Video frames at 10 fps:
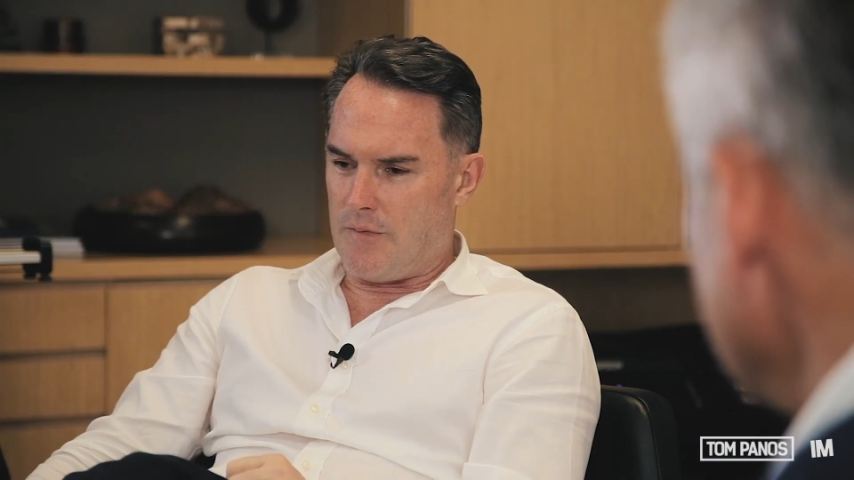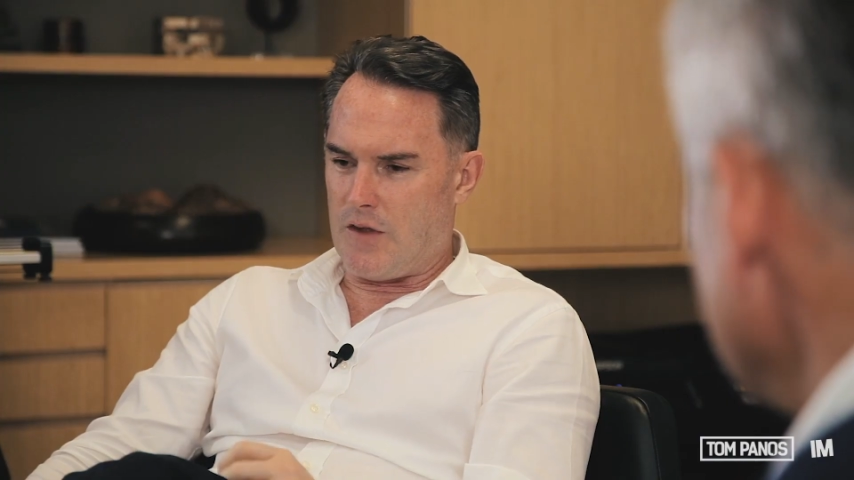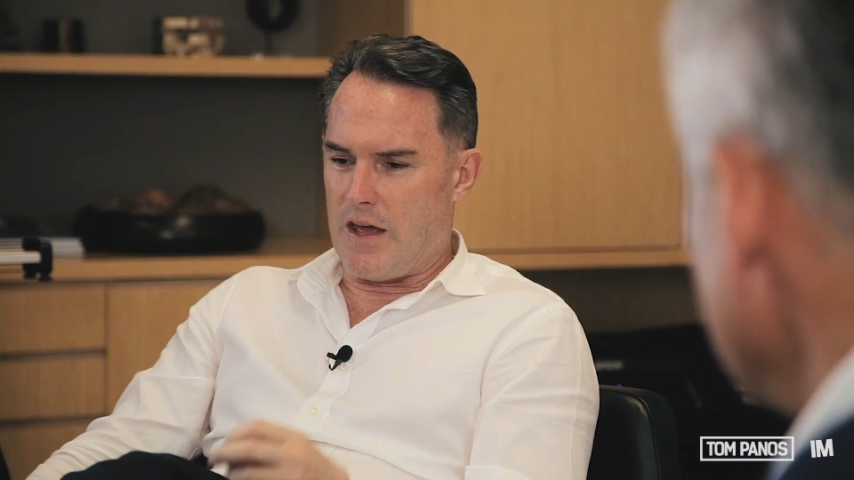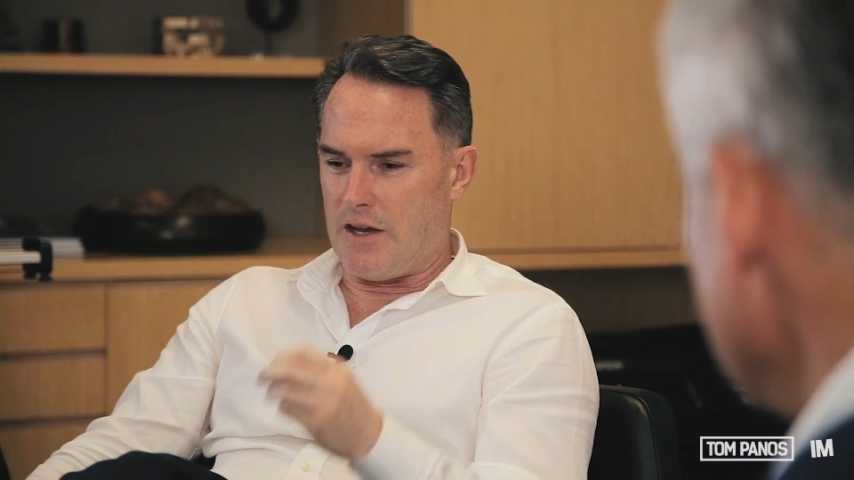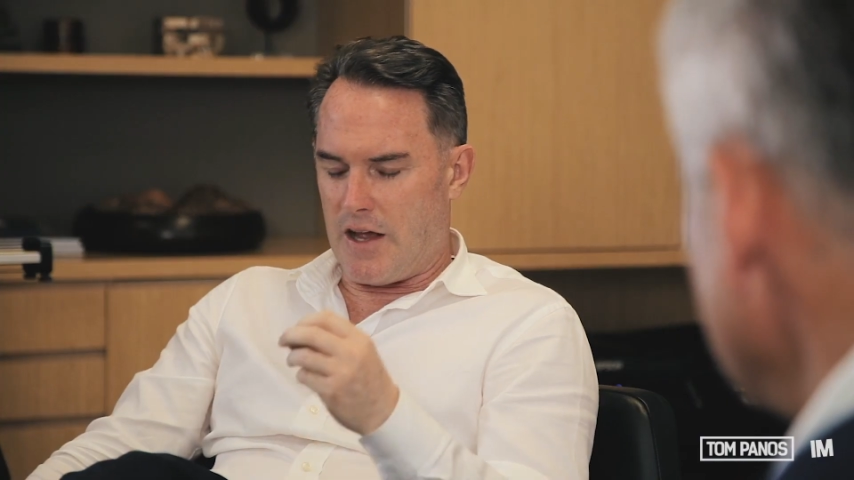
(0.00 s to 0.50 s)

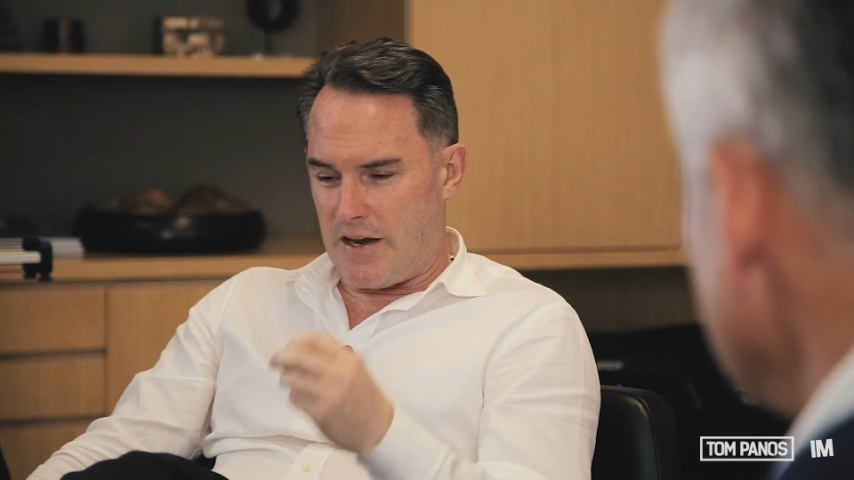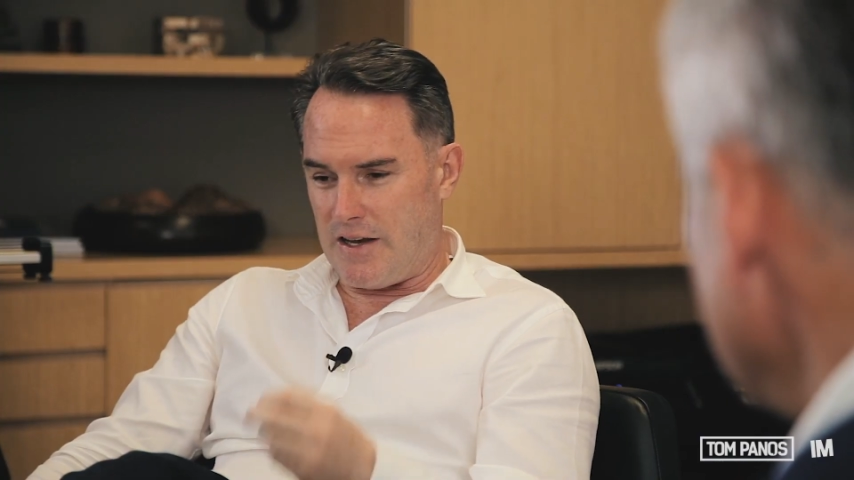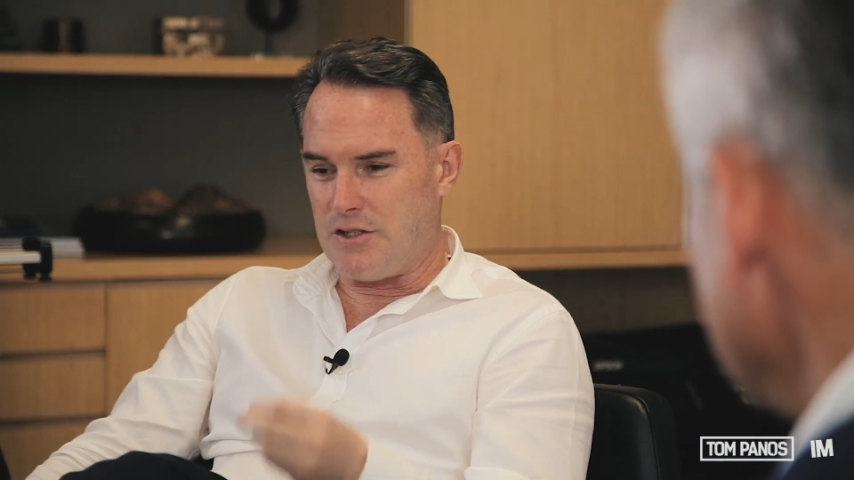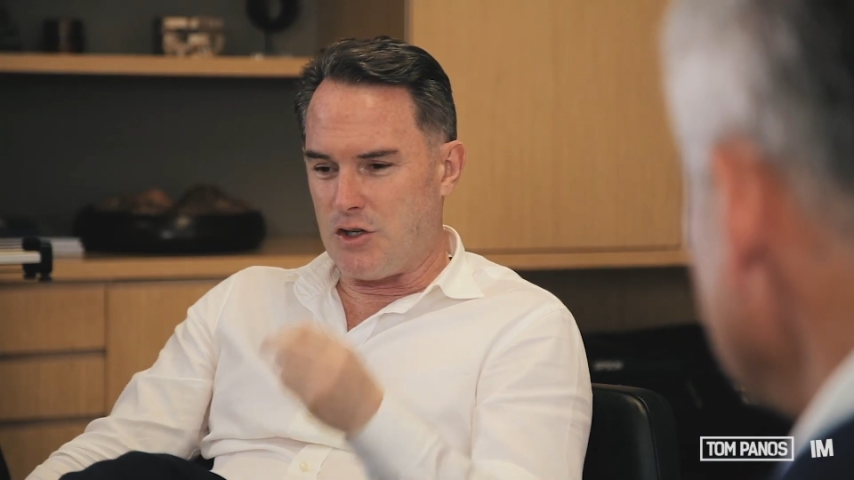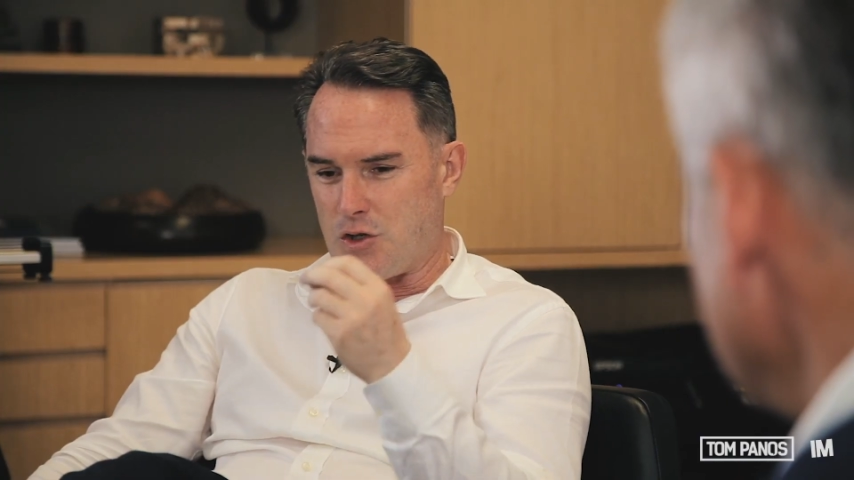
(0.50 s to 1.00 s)
And
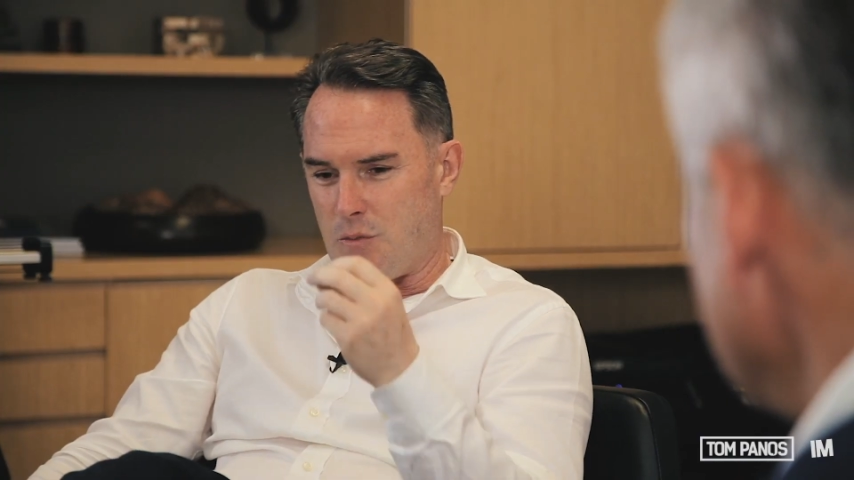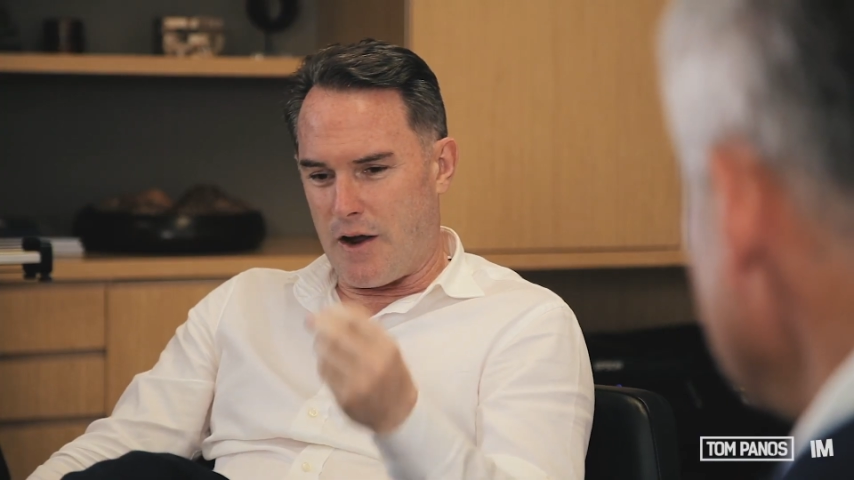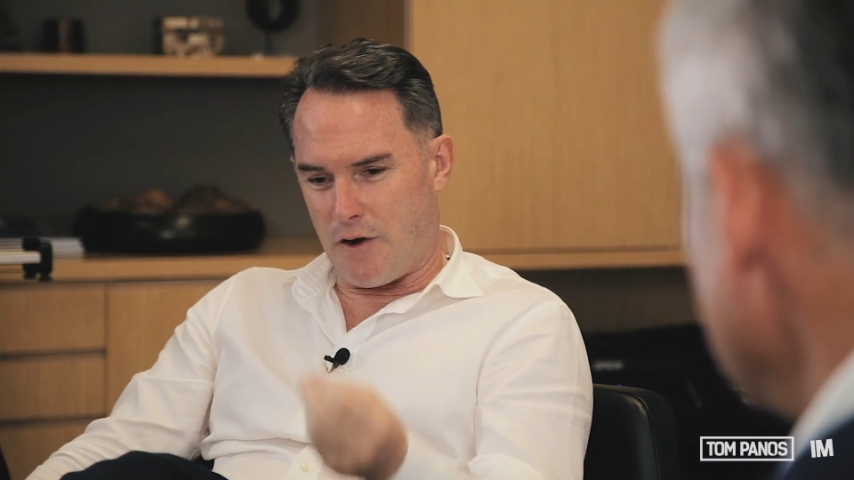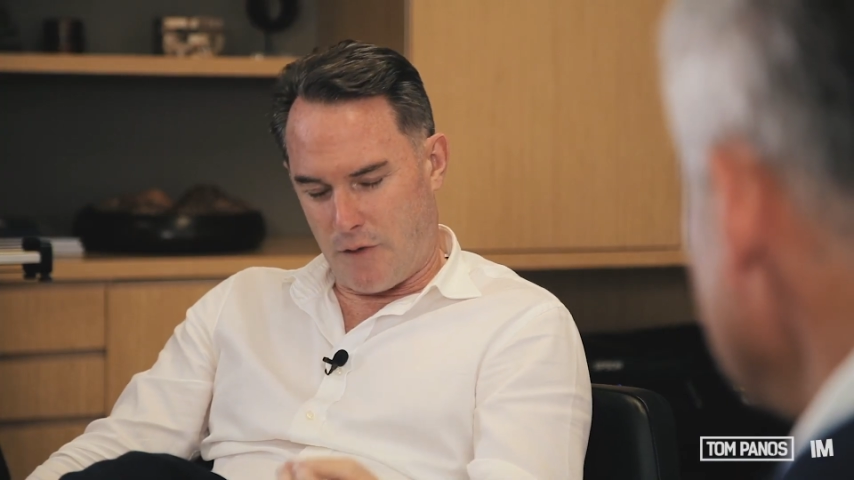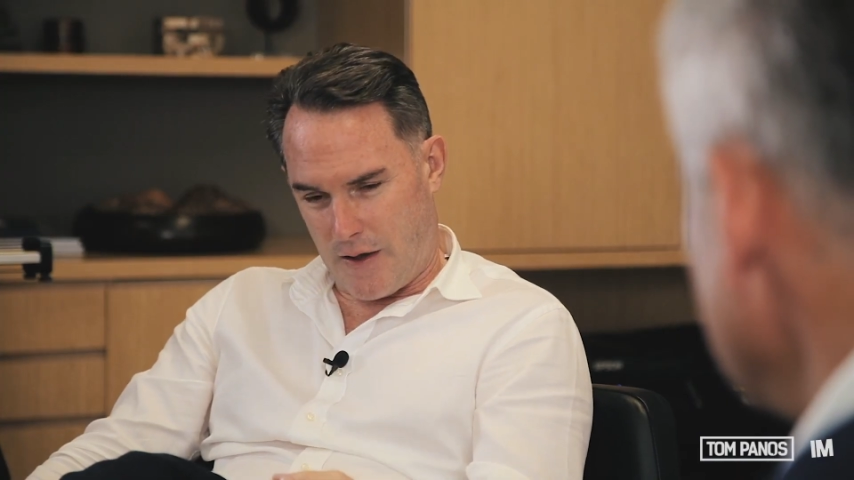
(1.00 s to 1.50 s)
it's just a
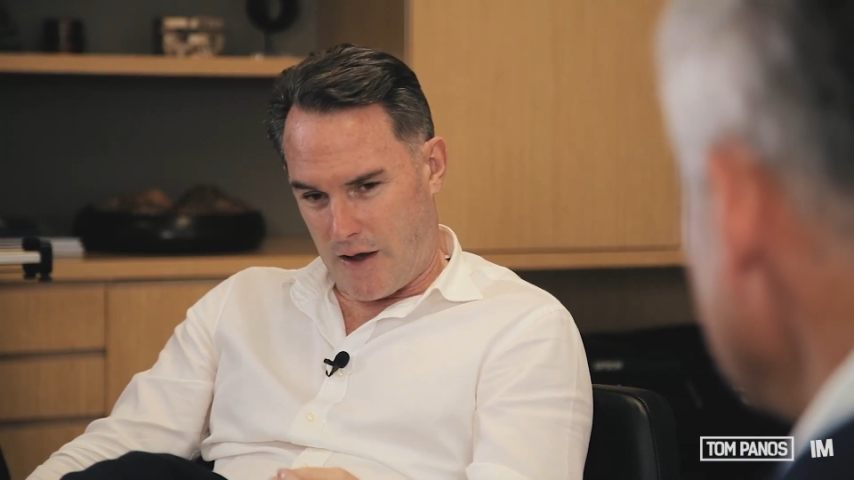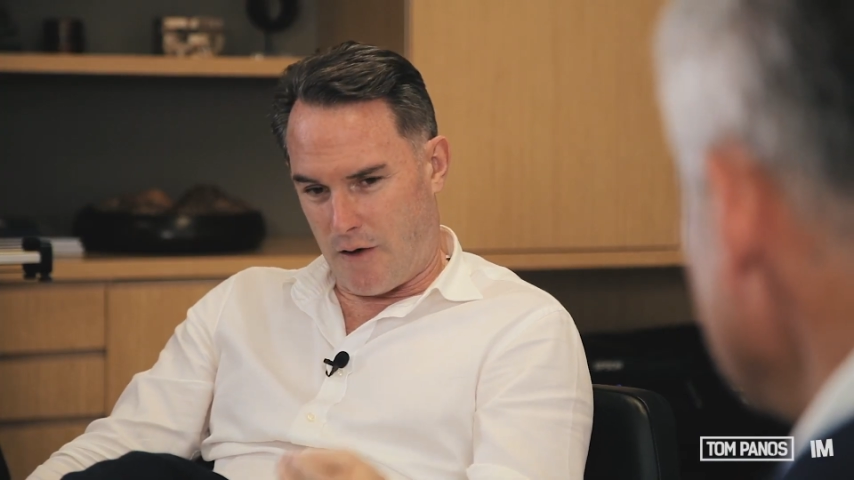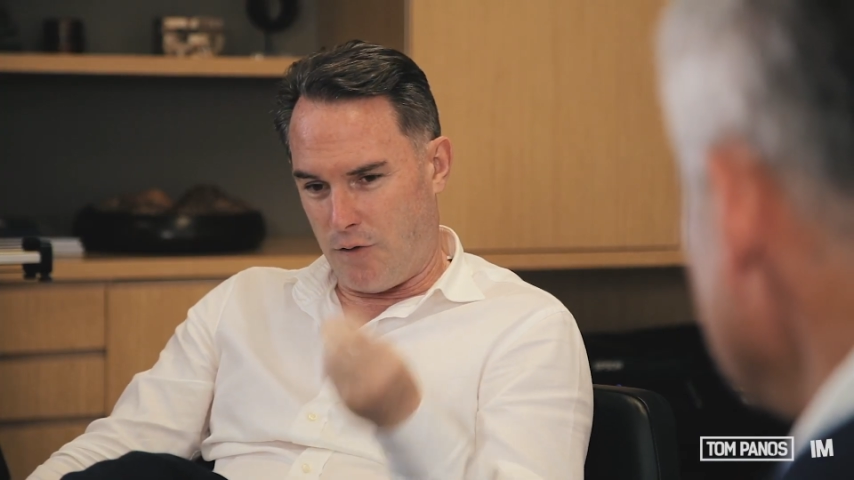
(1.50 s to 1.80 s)
matter of how.